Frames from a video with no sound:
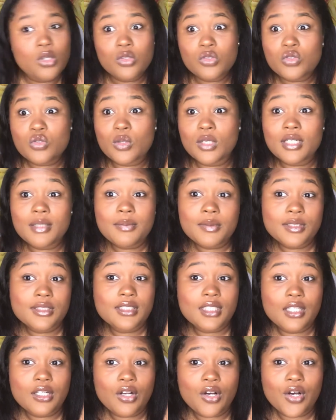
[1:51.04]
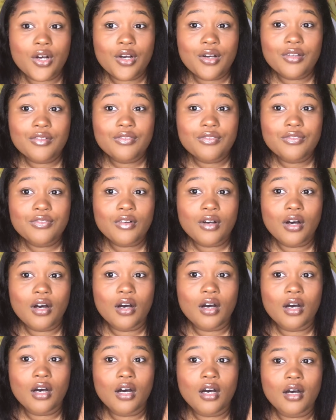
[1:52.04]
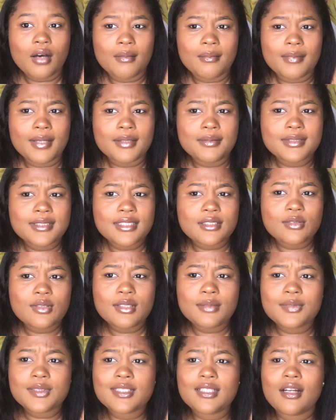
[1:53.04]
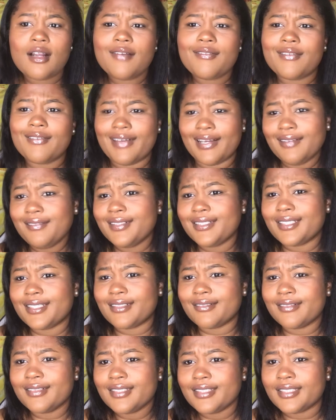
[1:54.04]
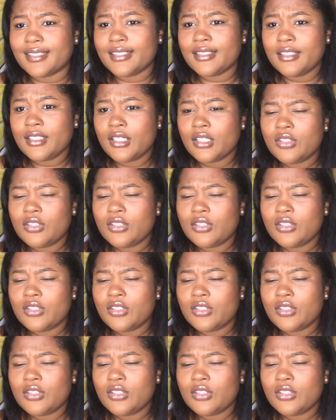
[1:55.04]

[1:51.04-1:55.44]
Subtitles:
20% off. It was like 20% off of everything, really.